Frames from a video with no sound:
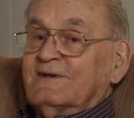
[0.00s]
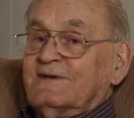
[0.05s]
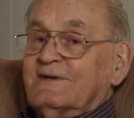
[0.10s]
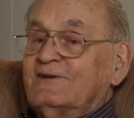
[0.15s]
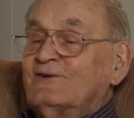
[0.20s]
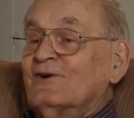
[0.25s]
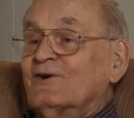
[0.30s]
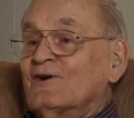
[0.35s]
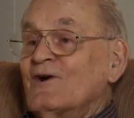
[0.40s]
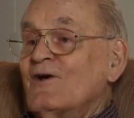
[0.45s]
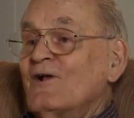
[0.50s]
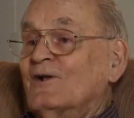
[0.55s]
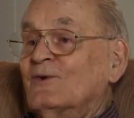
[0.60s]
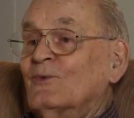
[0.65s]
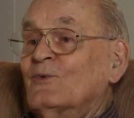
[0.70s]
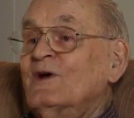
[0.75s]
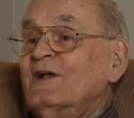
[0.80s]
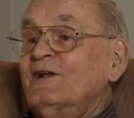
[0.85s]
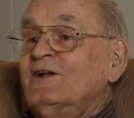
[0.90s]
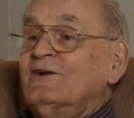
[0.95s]
he took all the
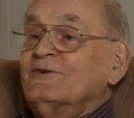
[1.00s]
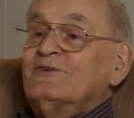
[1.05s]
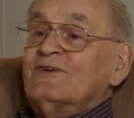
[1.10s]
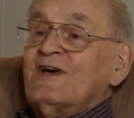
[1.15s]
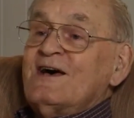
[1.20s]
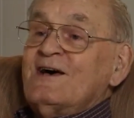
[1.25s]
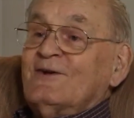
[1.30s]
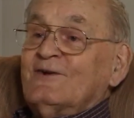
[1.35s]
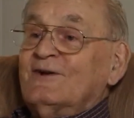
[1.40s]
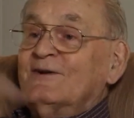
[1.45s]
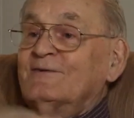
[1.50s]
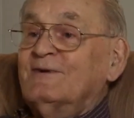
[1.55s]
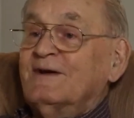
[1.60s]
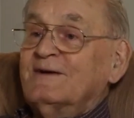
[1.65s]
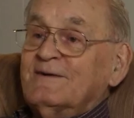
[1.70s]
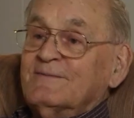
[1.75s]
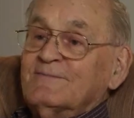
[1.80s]
windows out and